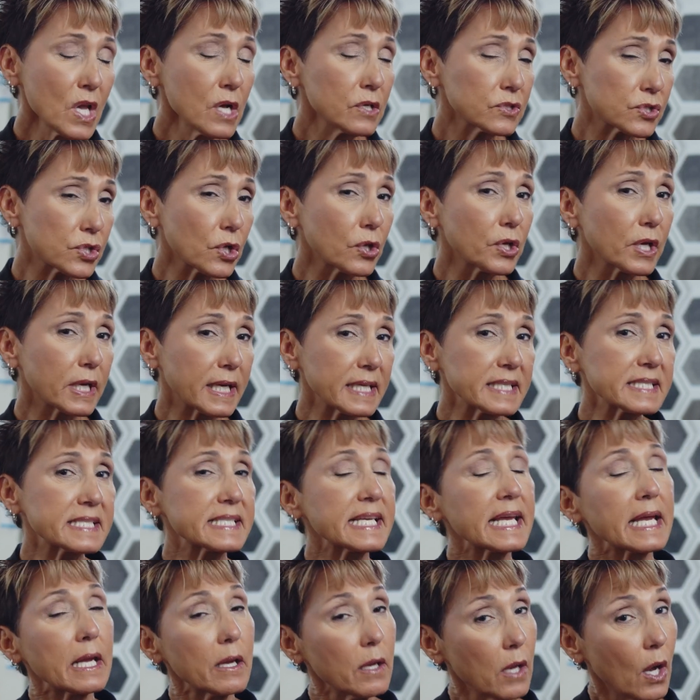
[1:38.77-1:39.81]
So you can
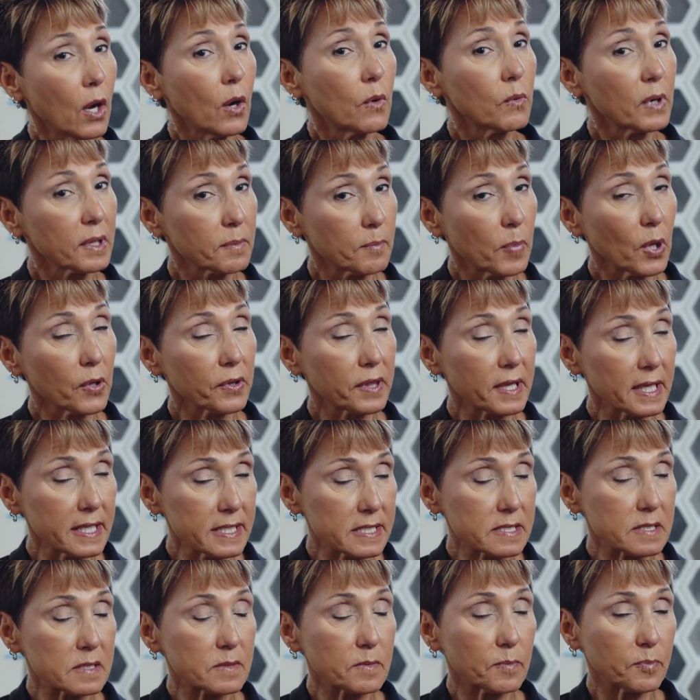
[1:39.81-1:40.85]
see with both
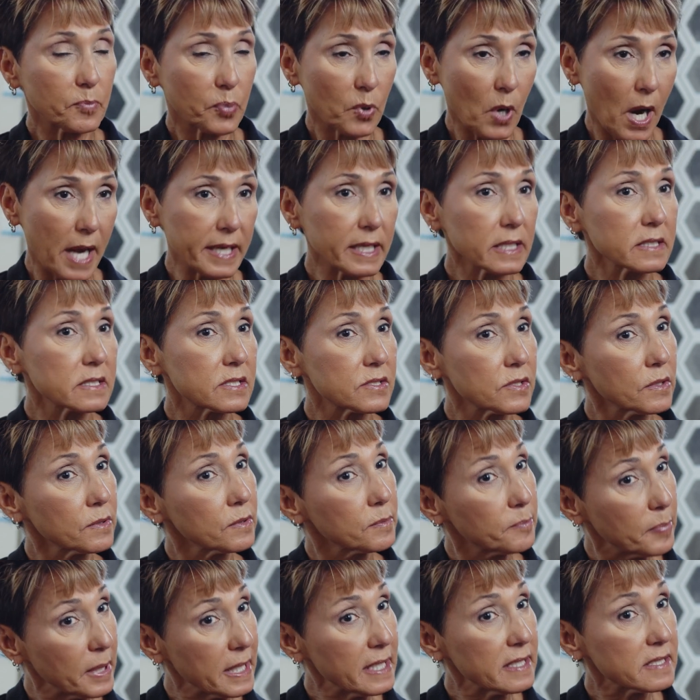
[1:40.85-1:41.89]
these products, there
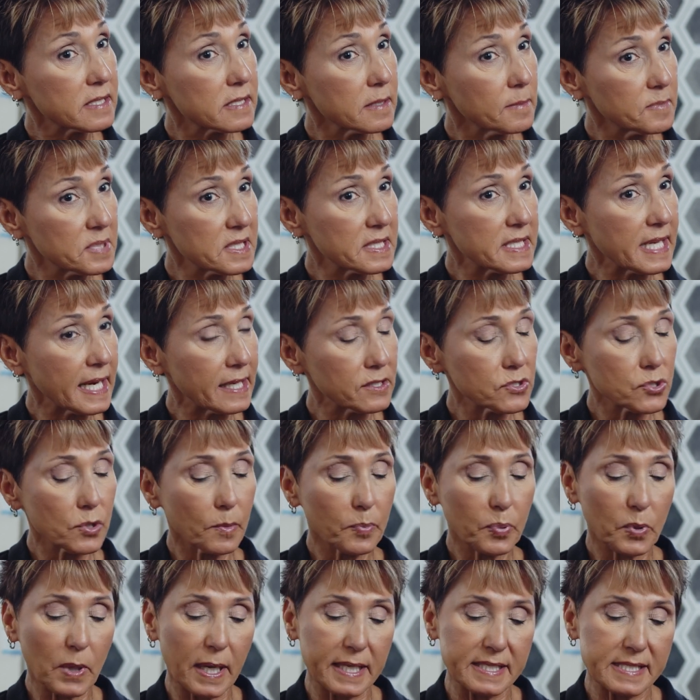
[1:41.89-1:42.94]
would be a substantial
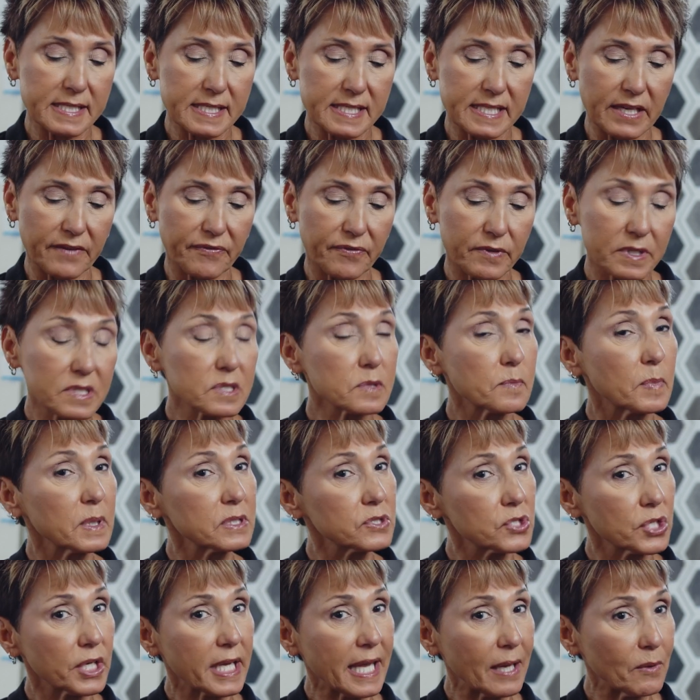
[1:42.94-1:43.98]
price difference,
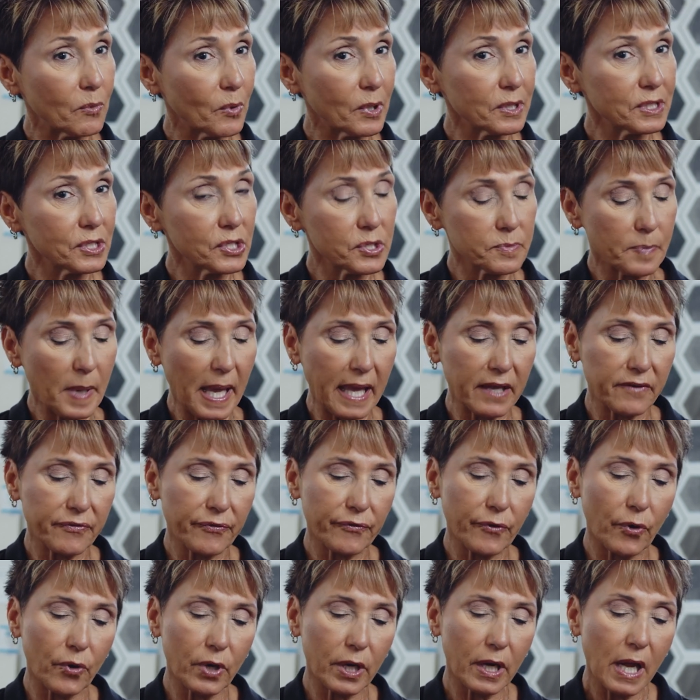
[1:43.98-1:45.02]
but you get what you pay
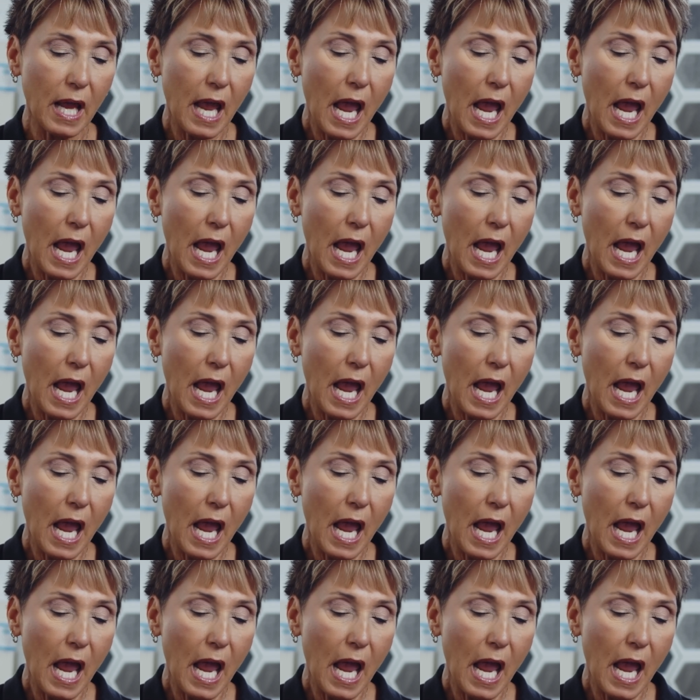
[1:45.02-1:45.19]
for.